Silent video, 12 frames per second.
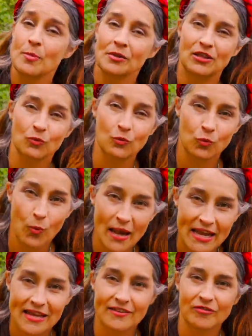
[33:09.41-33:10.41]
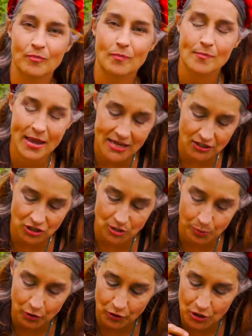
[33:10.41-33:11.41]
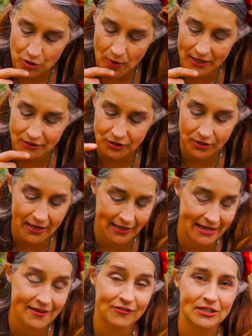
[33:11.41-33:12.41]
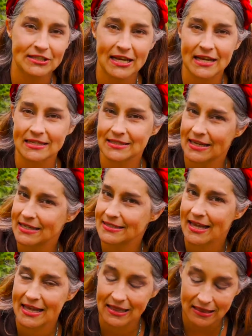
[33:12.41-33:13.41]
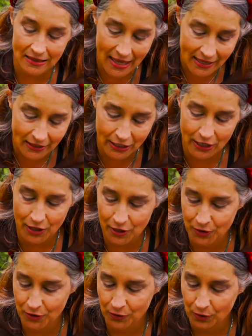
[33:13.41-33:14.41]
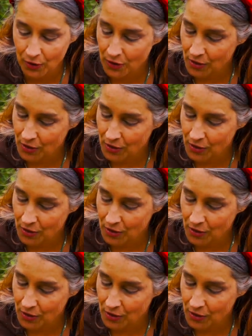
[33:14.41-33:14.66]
but the wave may just pull you under, and if it does, I say let go.